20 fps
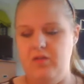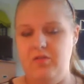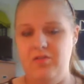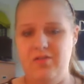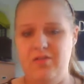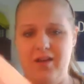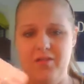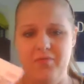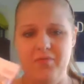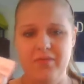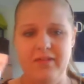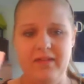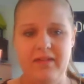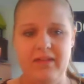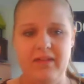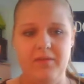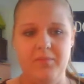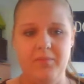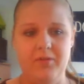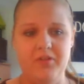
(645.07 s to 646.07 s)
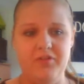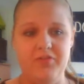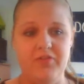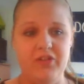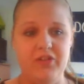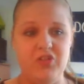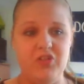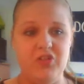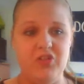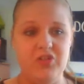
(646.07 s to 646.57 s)
Not really much of an
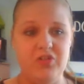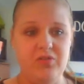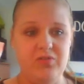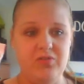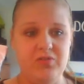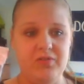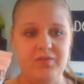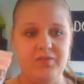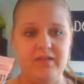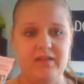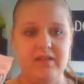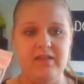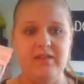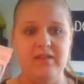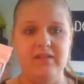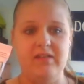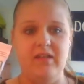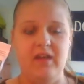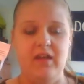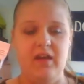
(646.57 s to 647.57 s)
excuse for these,